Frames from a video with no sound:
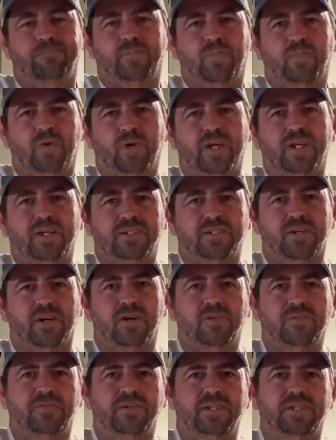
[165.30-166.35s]
Winning
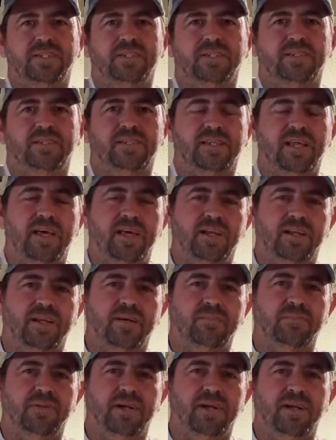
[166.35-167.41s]
trophies and standing
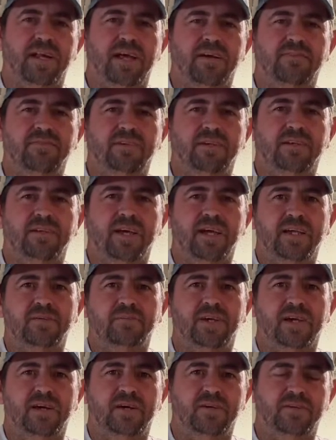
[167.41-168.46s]
up there and having your name
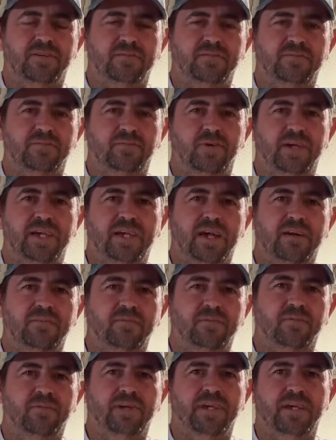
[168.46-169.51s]
called week
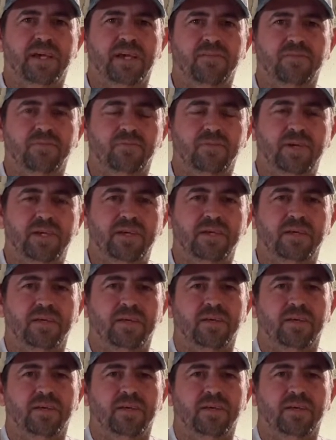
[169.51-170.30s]
after week after week.